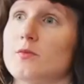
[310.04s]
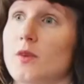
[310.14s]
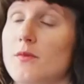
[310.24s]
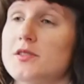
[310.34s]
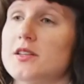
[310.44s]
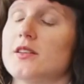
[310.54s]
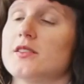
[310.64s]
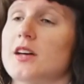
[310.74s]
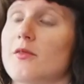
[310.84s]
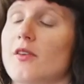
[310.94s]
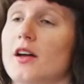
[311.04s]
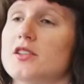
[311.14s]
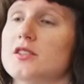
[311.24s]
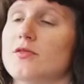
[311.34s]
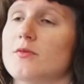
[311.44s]
one particular time of
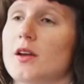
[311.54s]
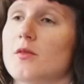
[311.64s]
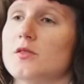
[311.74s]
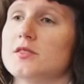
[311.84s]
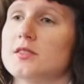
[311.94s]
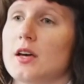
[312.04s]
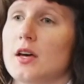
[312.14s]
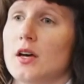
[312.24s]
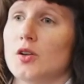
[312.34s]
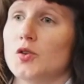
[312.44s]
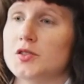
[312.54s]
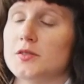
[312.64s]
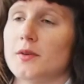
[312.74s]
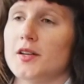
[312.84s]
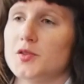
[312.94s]
hardship for me was
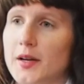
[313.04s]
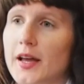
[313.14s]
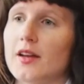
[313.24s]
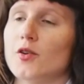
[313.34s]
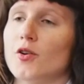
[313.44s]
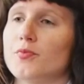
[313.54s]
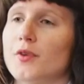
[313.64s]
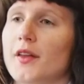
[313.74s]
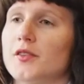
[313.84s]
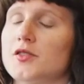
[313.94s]
losing my 28-year-old brother in